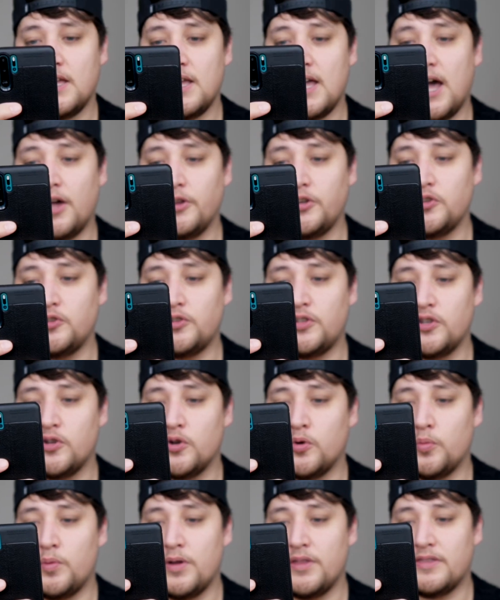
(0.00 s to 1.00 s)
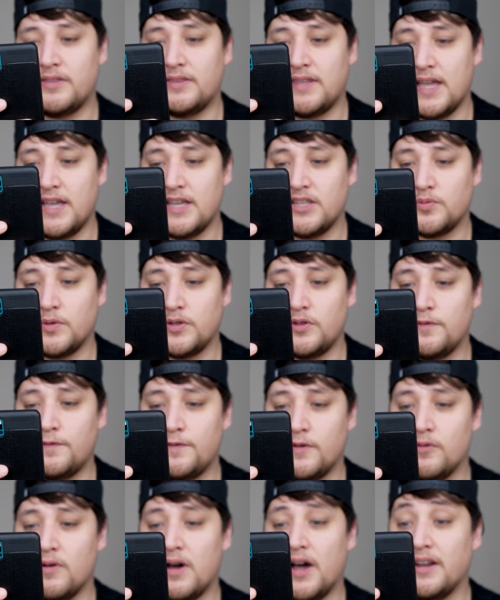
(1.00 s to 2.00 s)
How do you deal with days when you
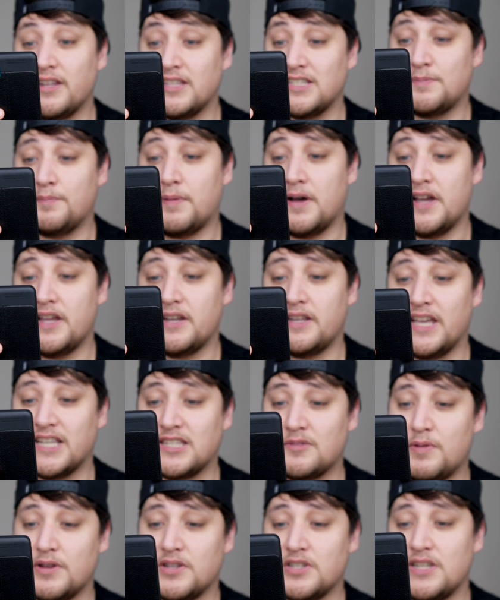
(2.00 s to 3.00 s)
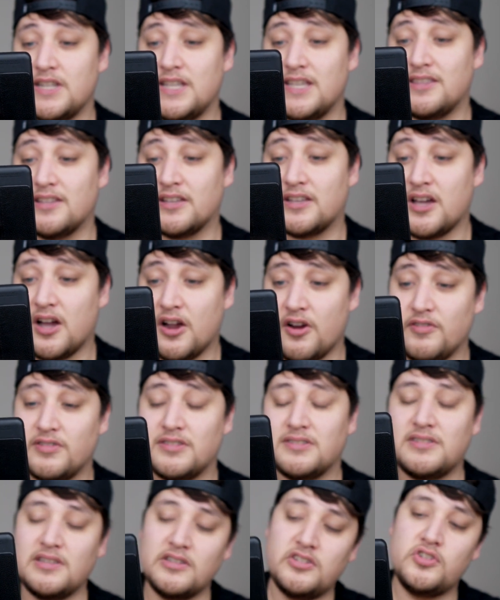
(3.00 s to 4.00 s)
feel uninspired, especially in the
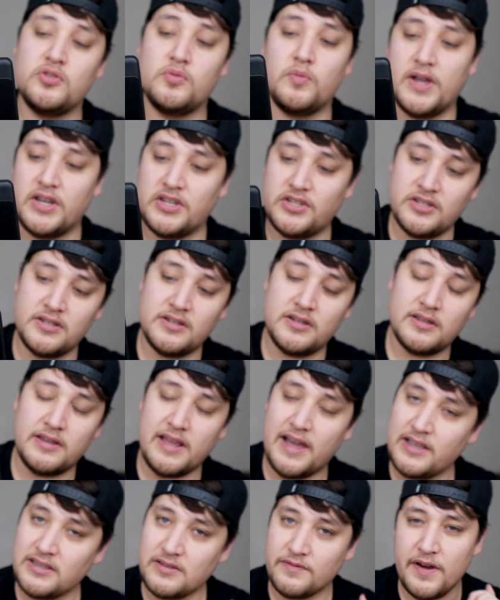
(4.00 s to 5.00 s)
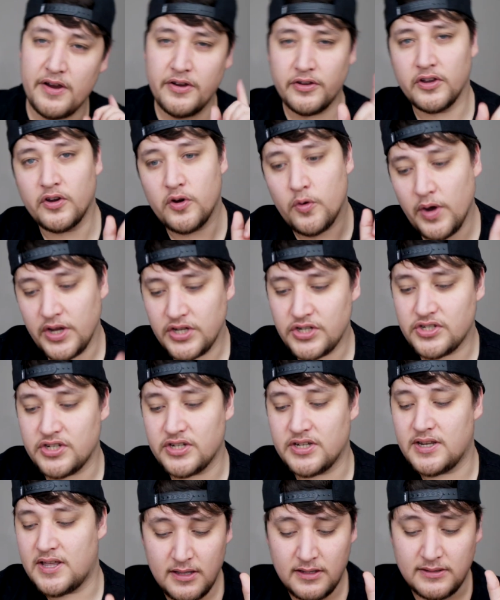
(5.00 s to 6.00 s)
current situation? That is a very good
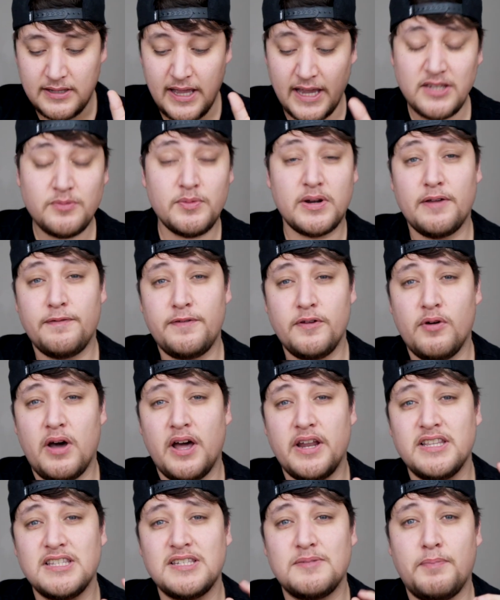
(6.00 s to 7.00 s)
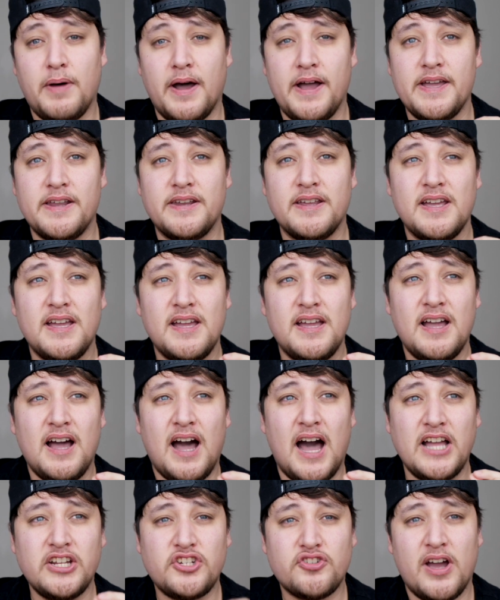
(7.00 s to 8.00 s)
question. Days when I feel uninspired,
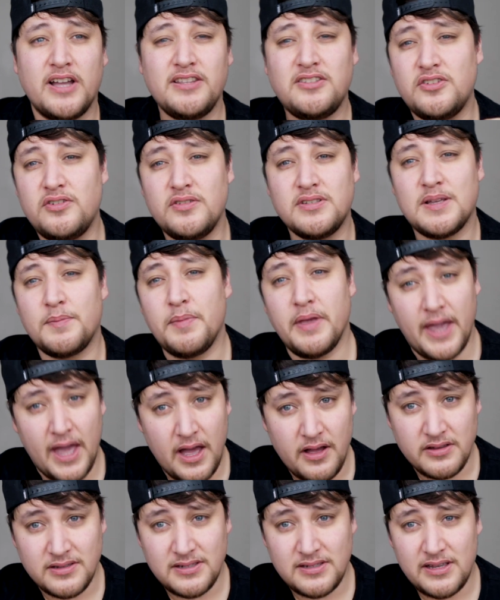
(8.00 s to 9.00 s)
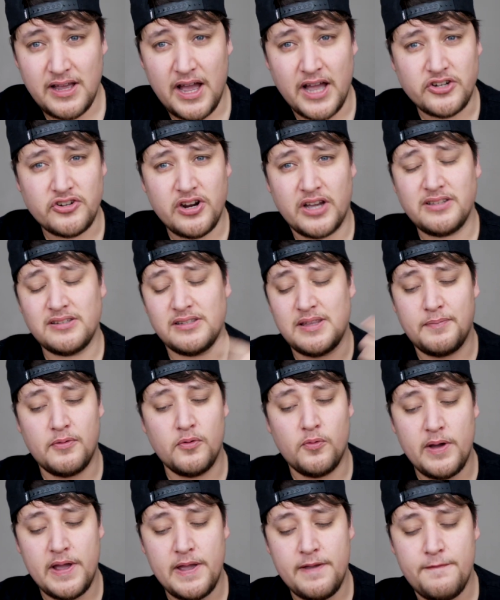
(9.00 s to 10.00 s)
I try to do something else. I try to step
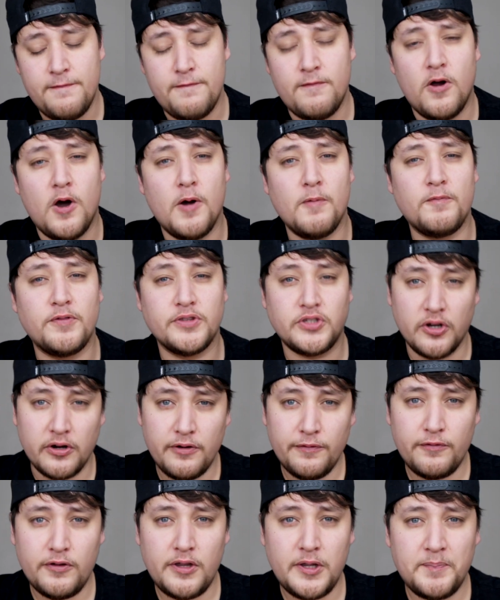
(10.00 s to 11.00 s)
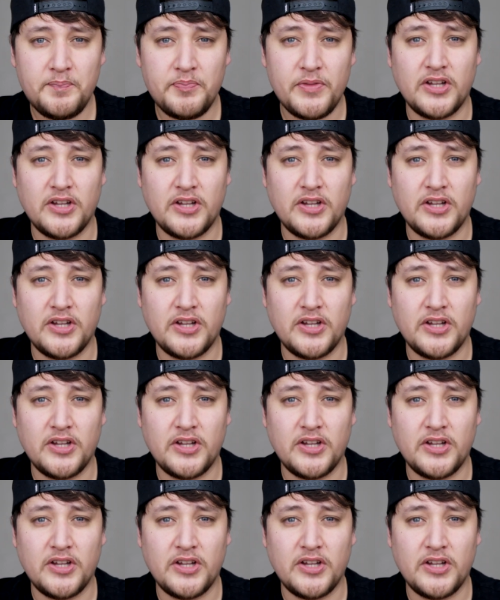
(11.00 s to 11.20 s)
away from photography.